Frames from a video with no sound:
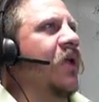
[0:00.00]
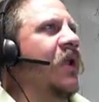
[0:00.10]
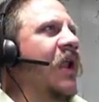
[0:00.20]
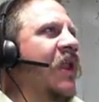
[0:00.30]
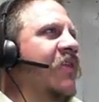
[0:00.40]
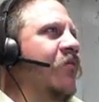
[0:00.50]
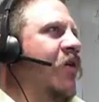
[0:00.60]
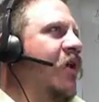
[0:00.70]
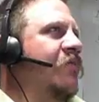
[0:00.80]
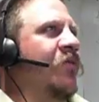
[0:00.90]
getting it out of the
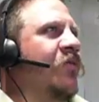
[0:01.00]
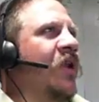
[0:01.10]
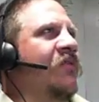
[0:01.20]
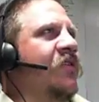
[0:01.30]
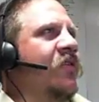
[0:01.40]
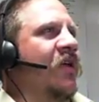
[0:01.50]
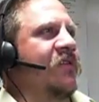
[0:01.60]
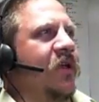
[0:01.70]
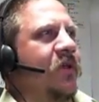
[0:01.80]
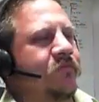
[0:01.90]
array. We don't have to do that
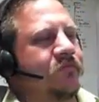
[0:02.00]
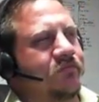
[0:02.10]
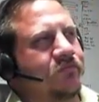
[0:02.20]
tonight.